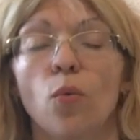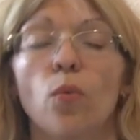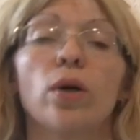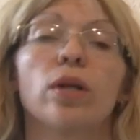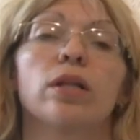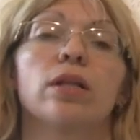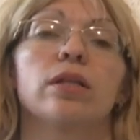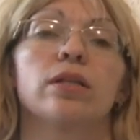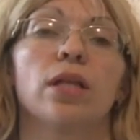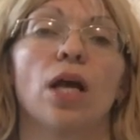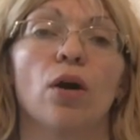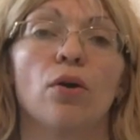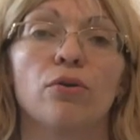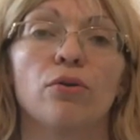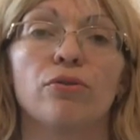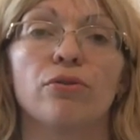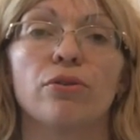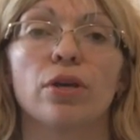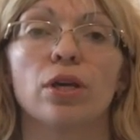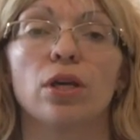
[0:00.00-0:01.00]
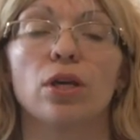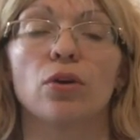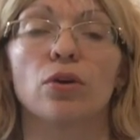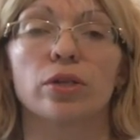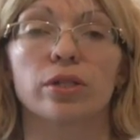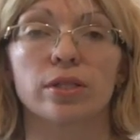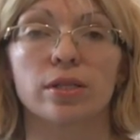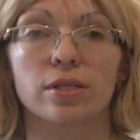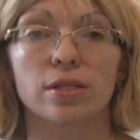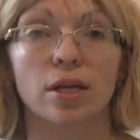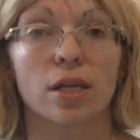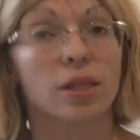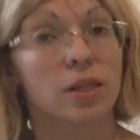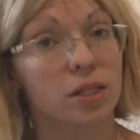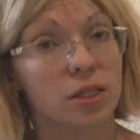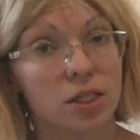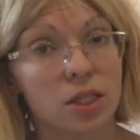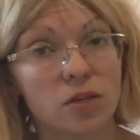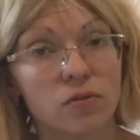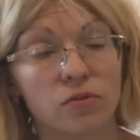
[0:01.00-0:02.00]
Well, now I think you understand
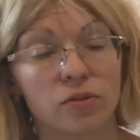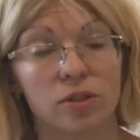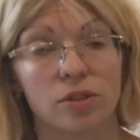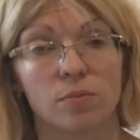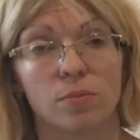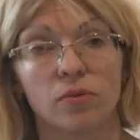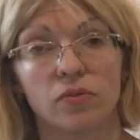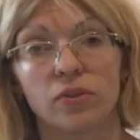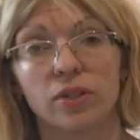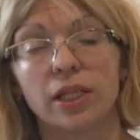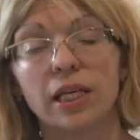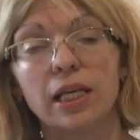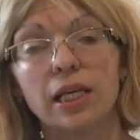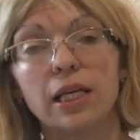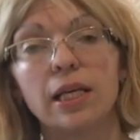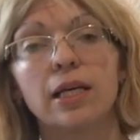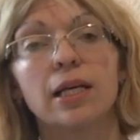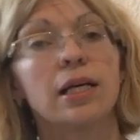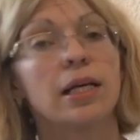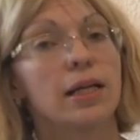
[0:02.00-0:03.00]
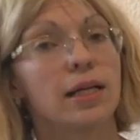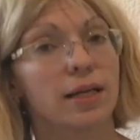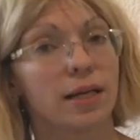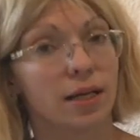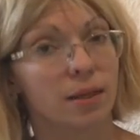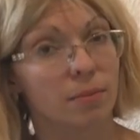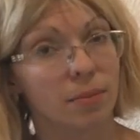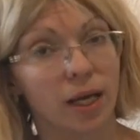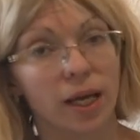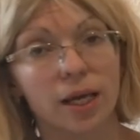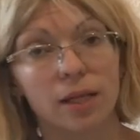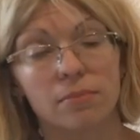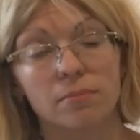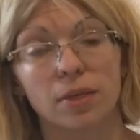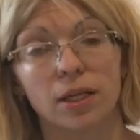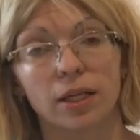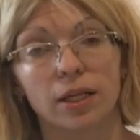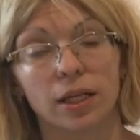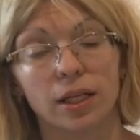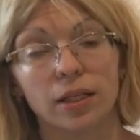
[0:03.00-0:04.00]
the difference between ich lebe in
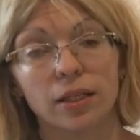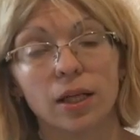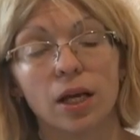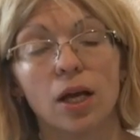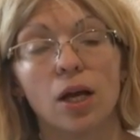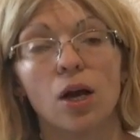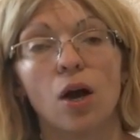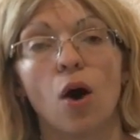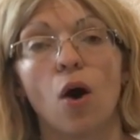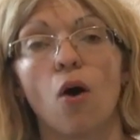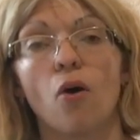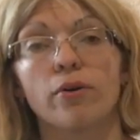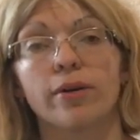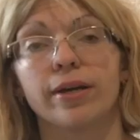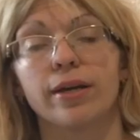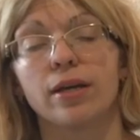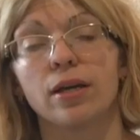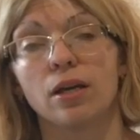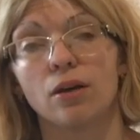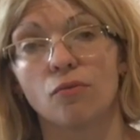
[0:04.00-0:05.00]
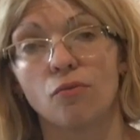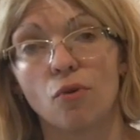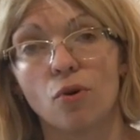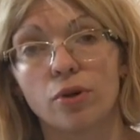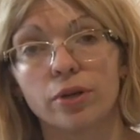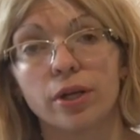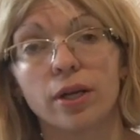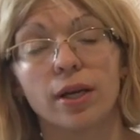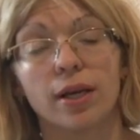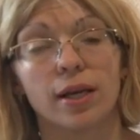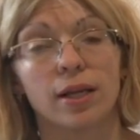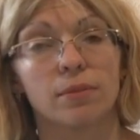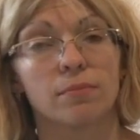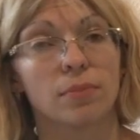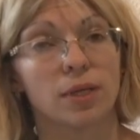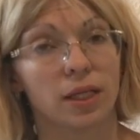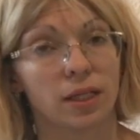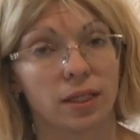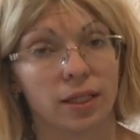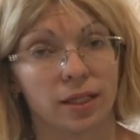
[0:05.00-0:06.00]
Berlin or ich wohne in
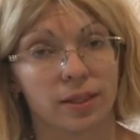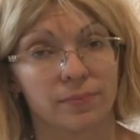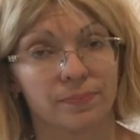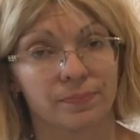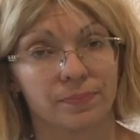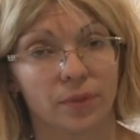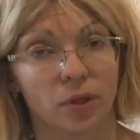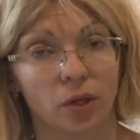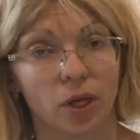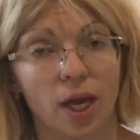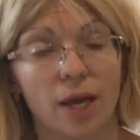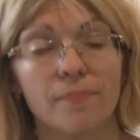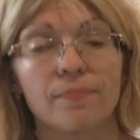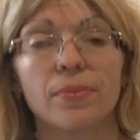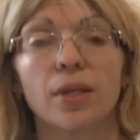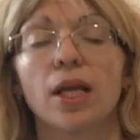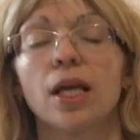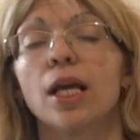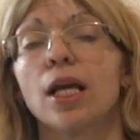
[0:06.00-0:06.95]
Berlin. Okay?